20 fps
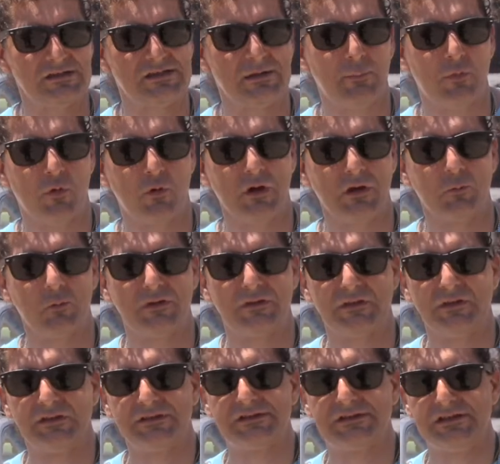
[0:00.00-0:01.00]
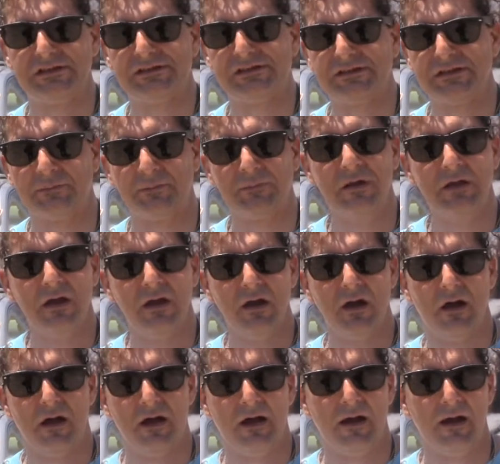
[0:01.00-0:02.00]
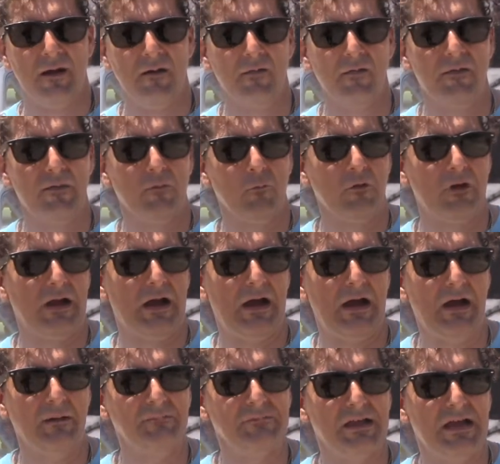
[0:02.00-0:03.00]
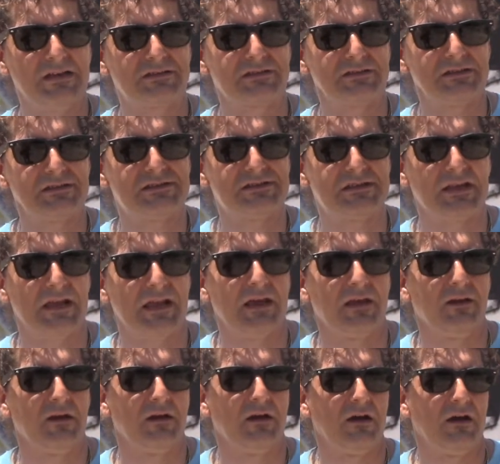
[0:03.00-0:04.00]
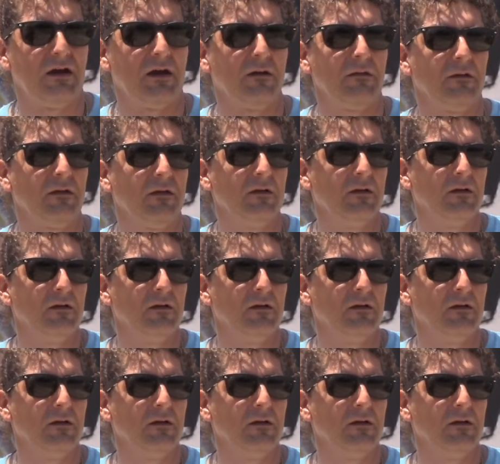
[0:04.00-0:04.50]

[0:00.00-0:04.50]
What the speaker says: supported within the system. What I'm actually saying, I'm